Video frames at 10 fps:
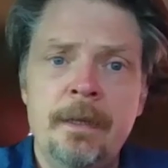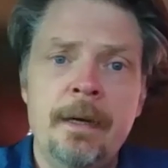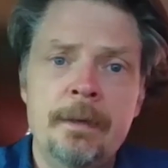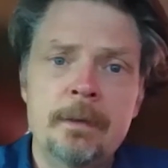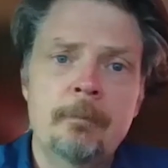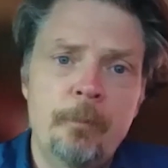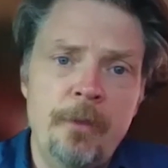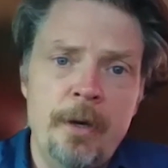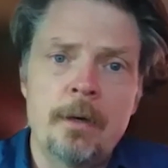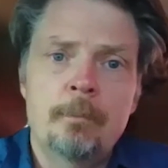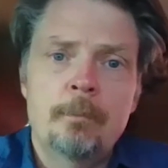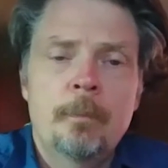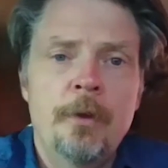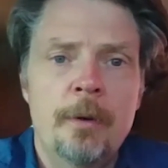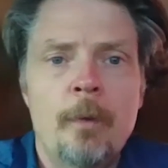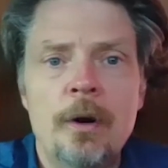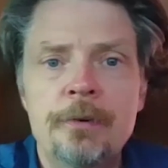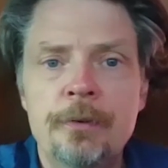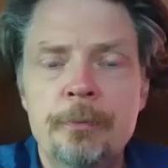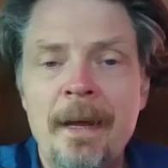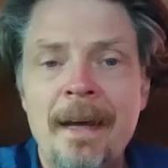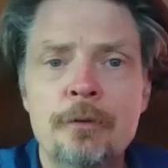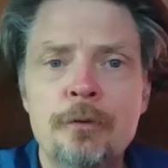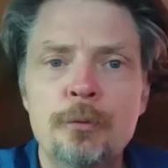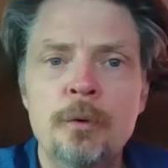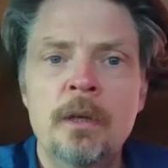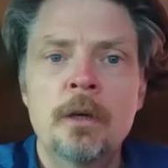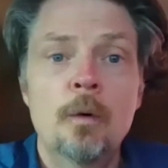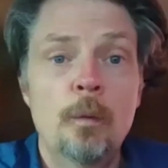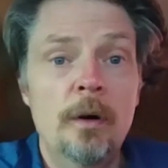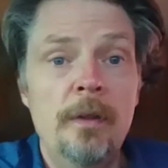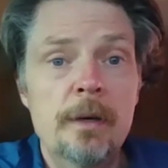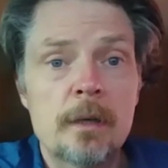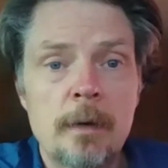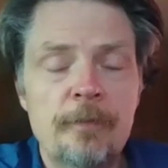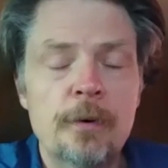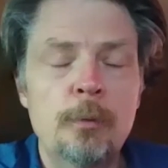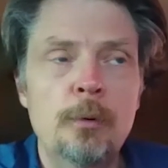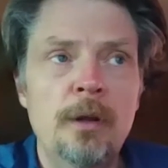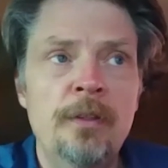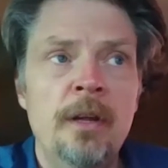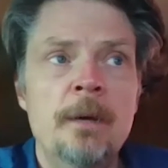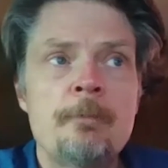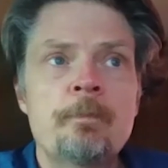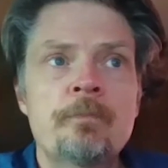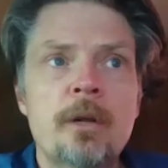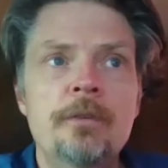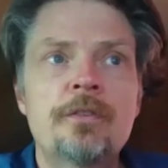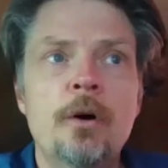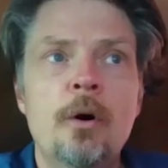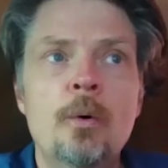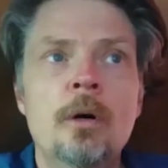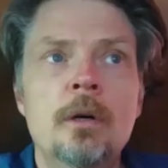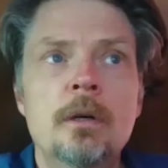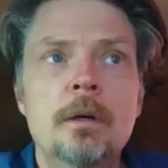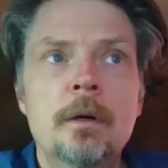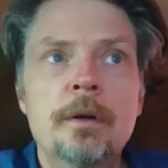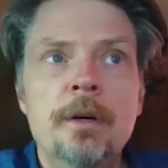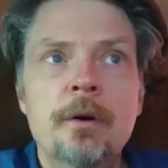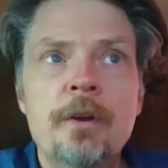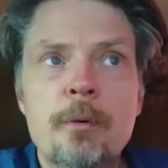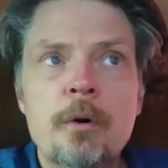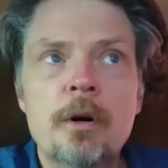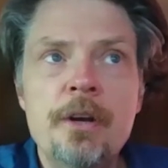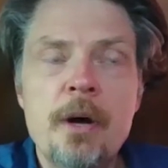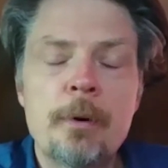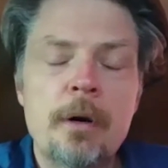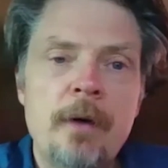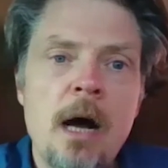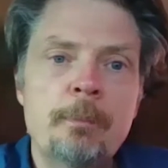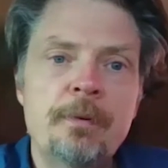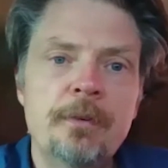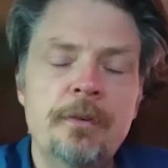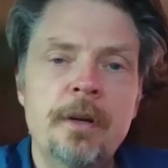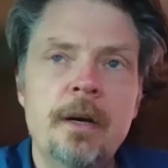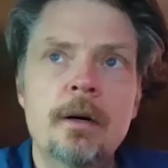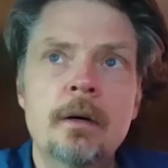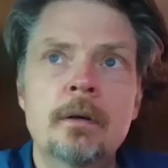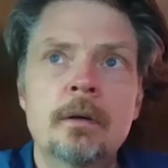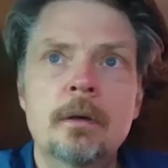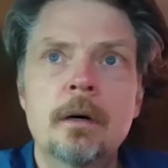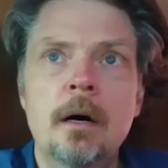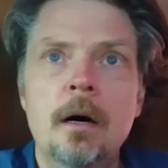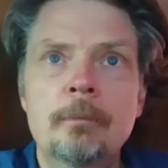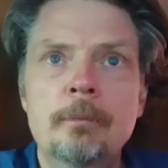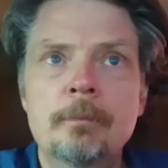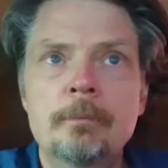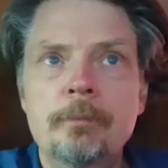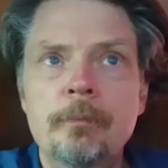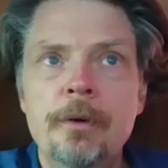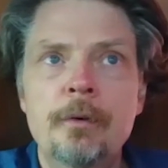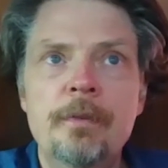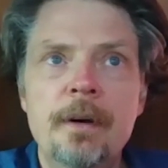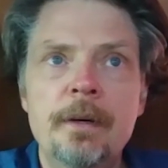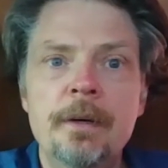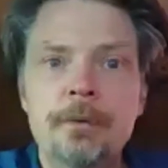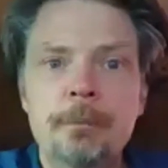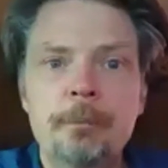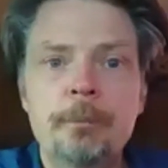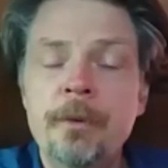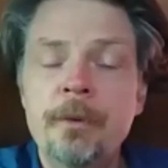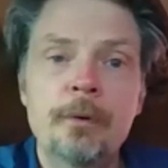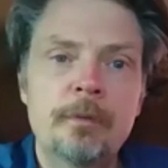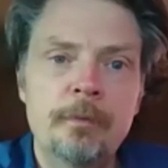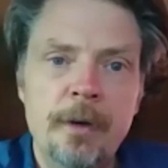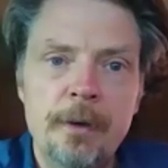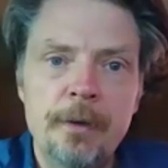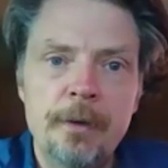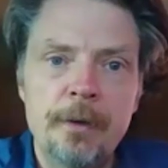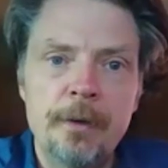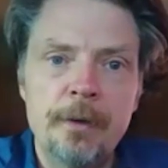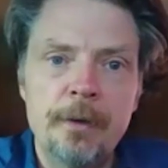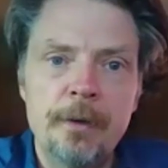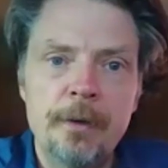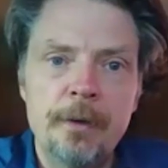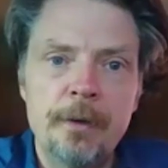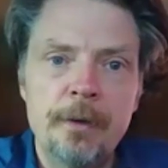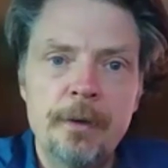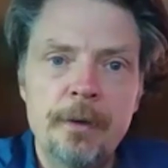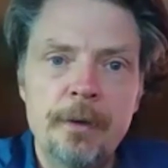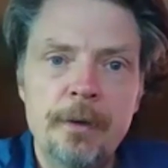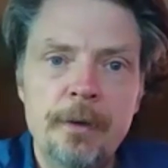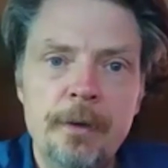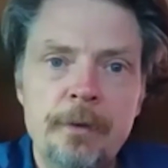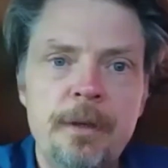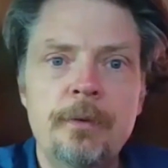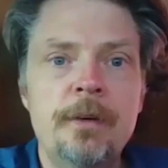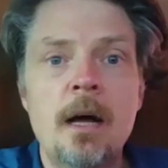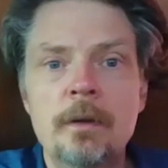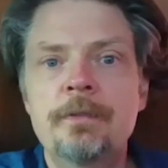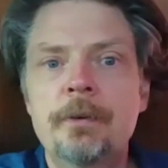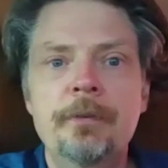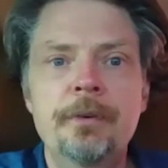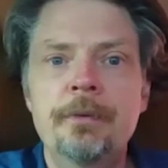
get their their margins back to where they are comfortable with. And so, you know, there were a number of options there um, you know various you know various pieces of technology for instance but even